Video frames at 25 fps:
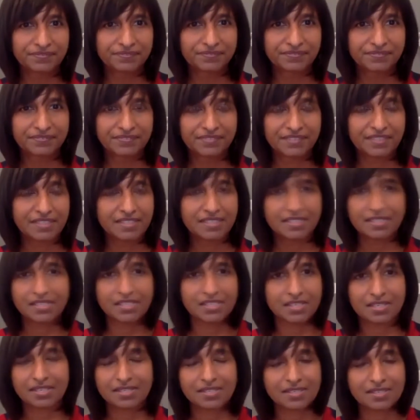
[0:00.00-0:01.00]
is
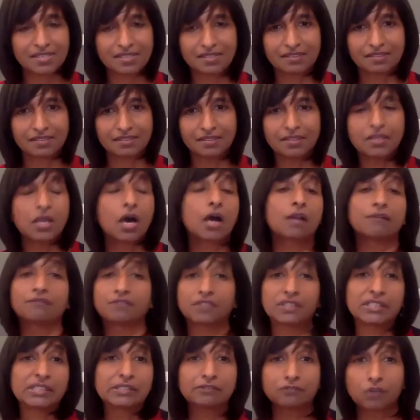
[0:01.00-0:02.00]
just not
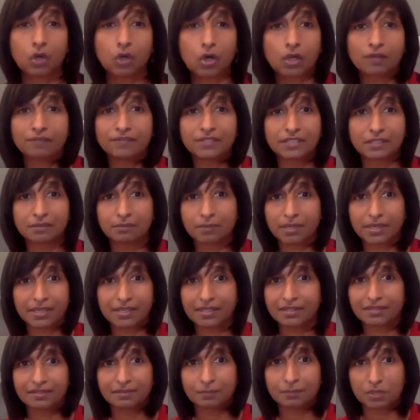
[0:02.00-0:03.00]
very evolved in
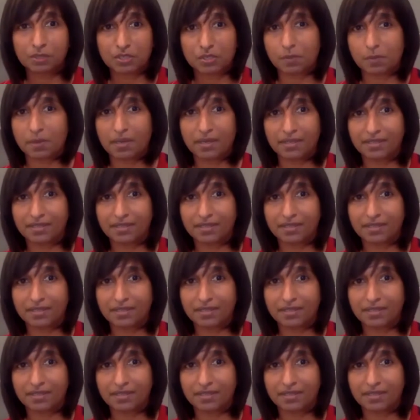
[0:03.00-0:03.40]
my perspective.